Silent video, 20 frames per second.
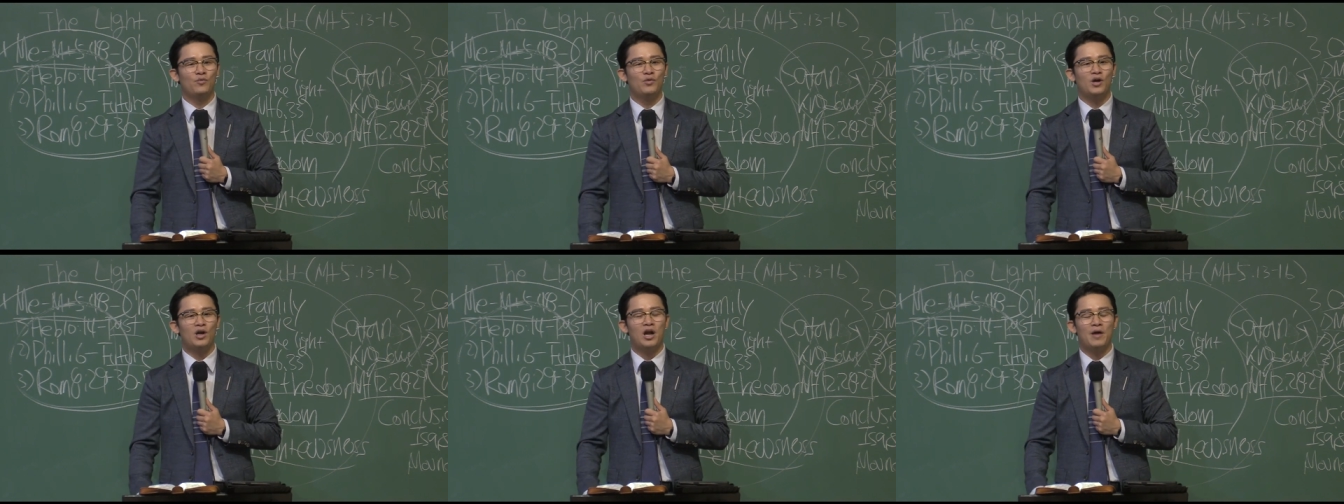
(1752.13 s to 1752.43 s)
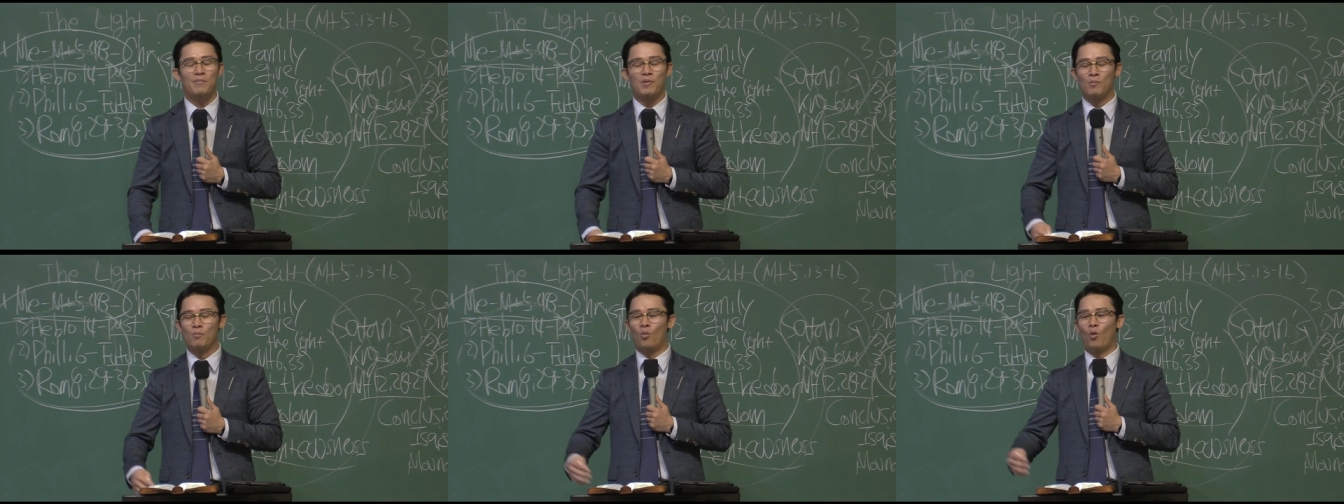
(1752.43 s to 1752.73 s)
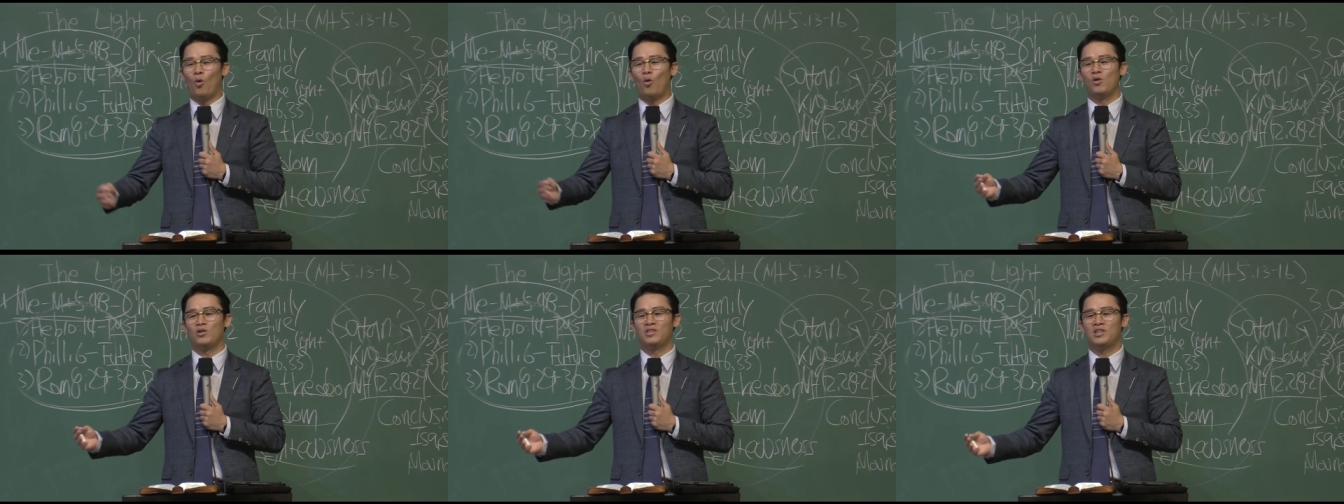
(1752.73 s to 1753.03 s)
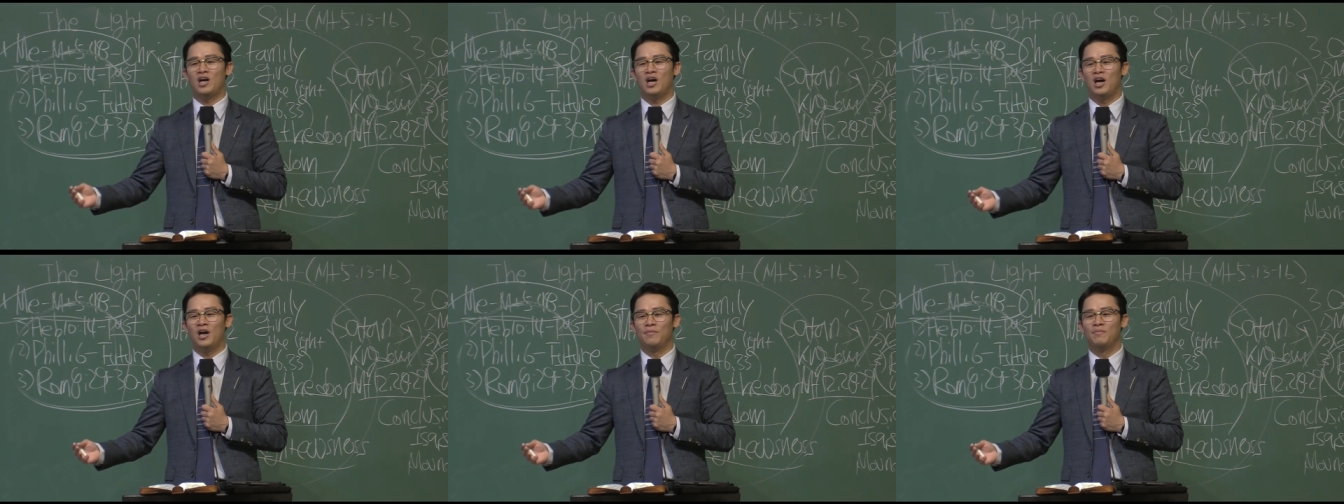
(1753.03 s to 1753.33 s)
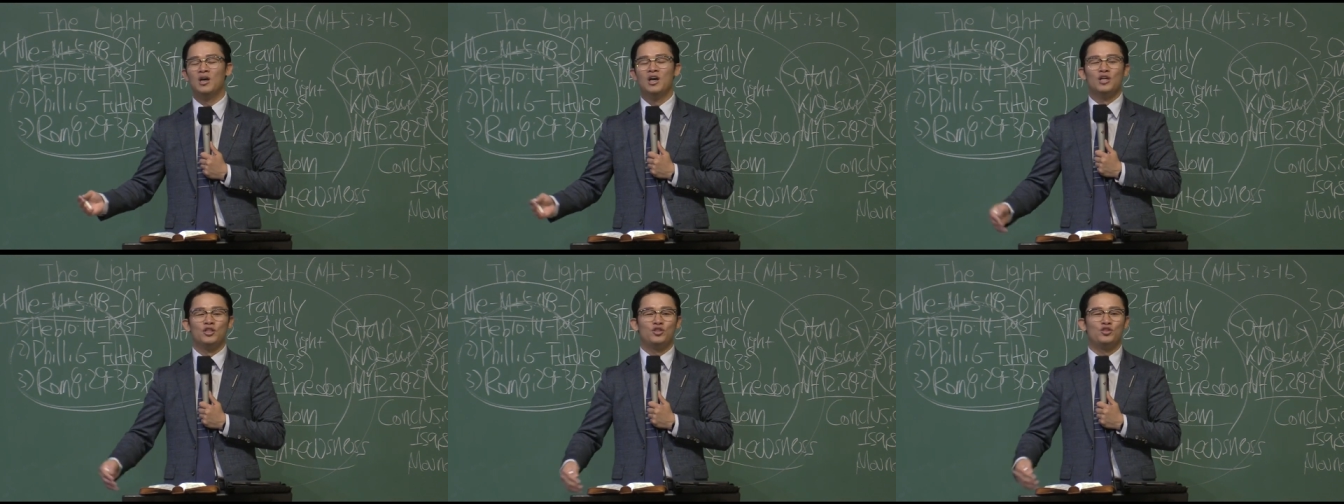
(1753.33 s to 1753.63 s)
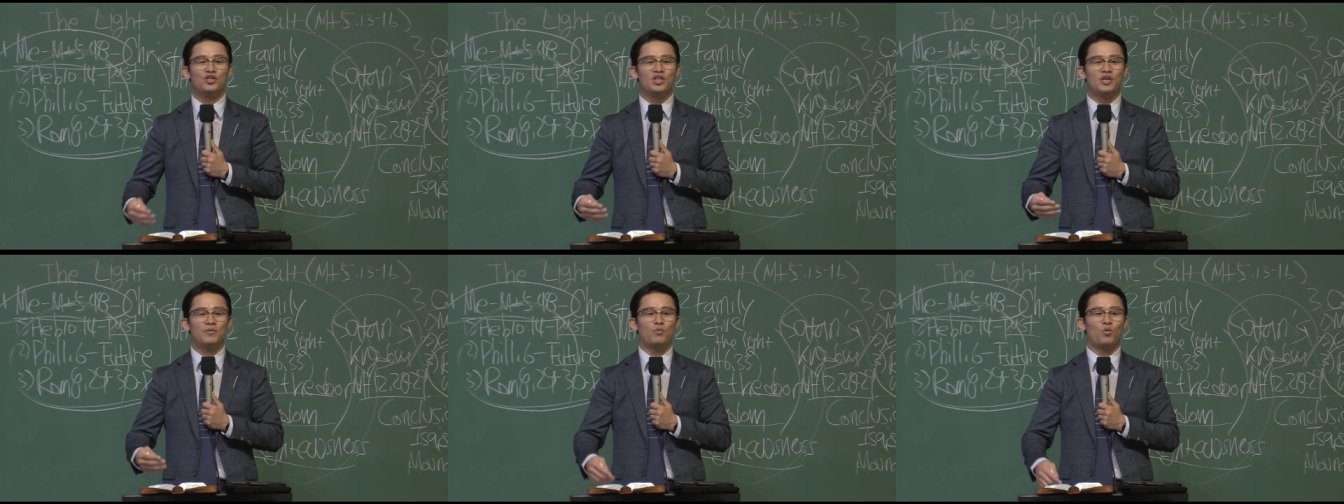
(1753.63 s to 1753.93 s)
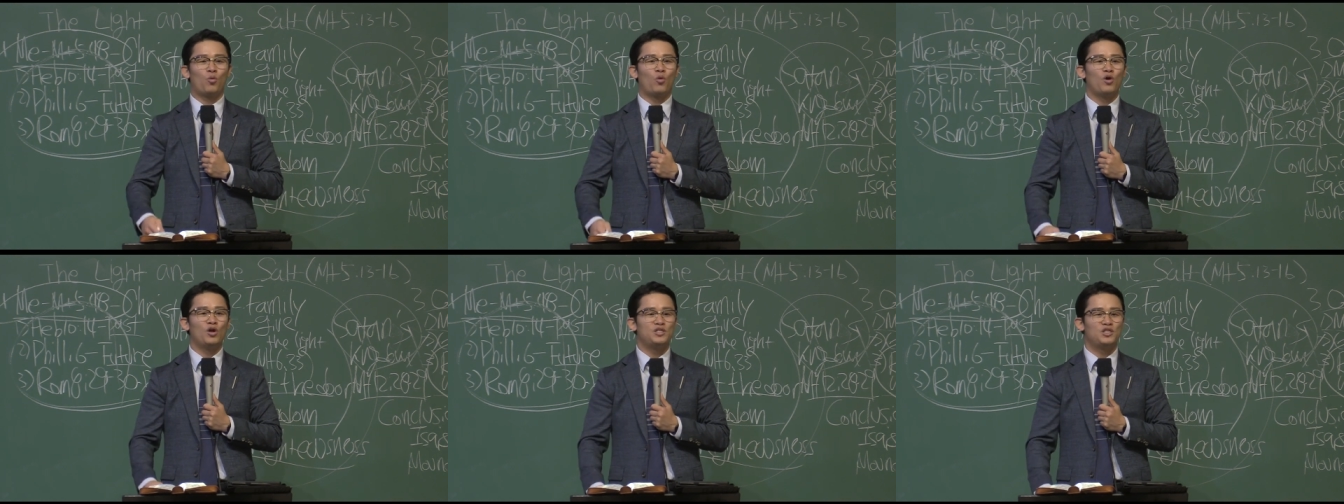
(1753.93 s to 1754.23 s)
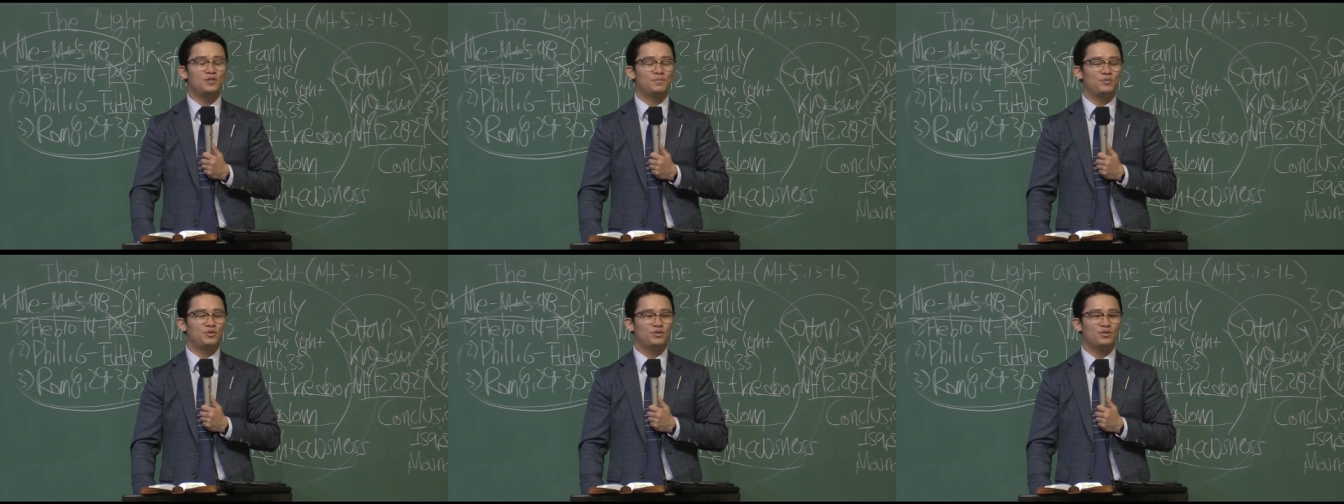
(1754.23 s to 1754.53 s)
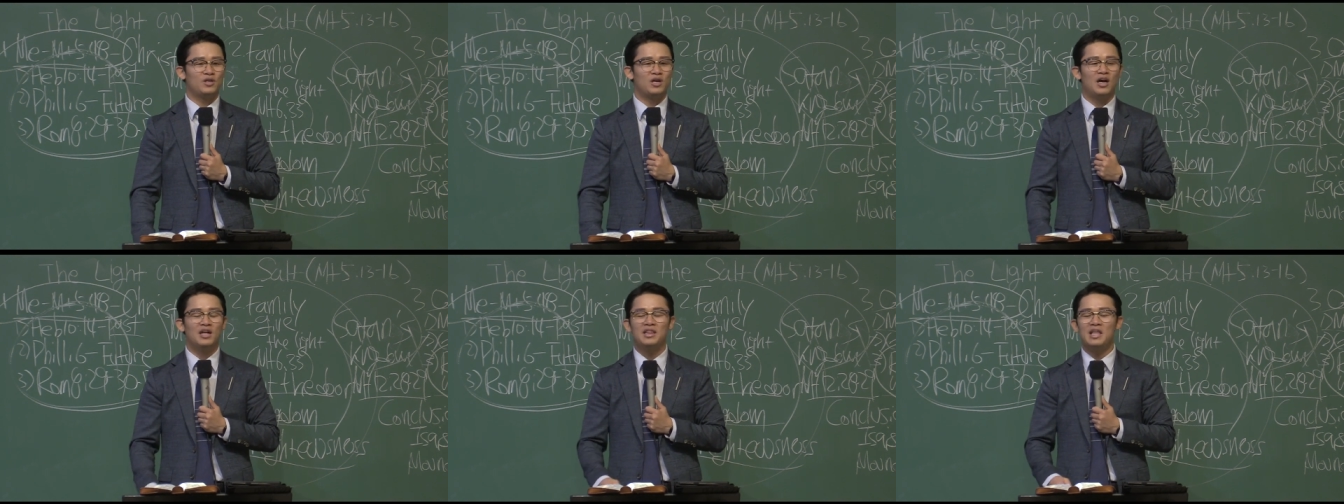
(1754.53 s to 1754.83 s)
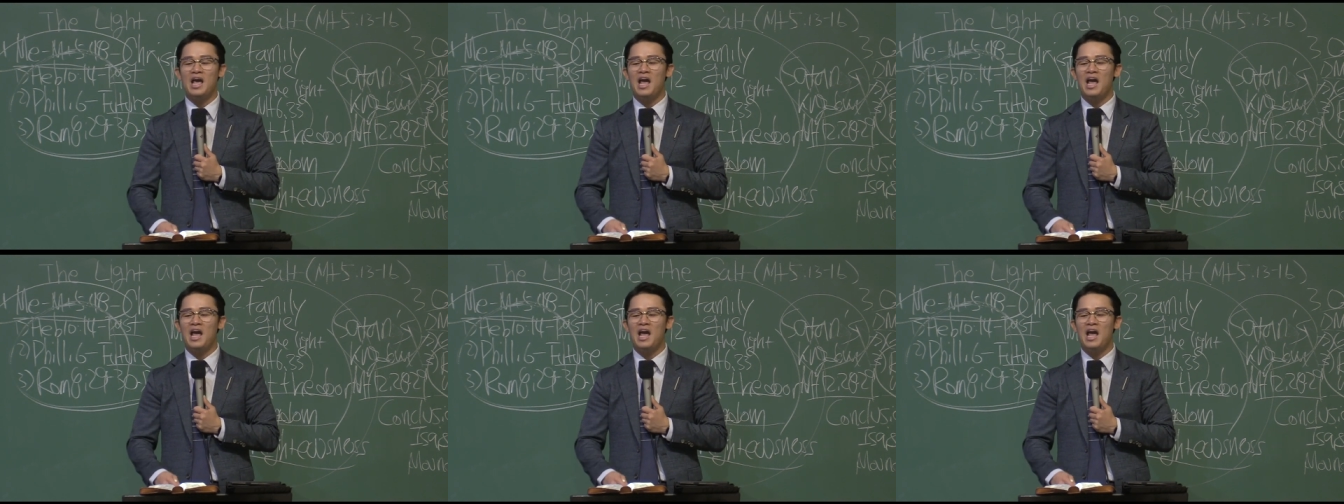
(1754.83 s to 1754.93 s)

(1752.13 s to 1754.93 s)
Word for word: we're having more time to give worship to God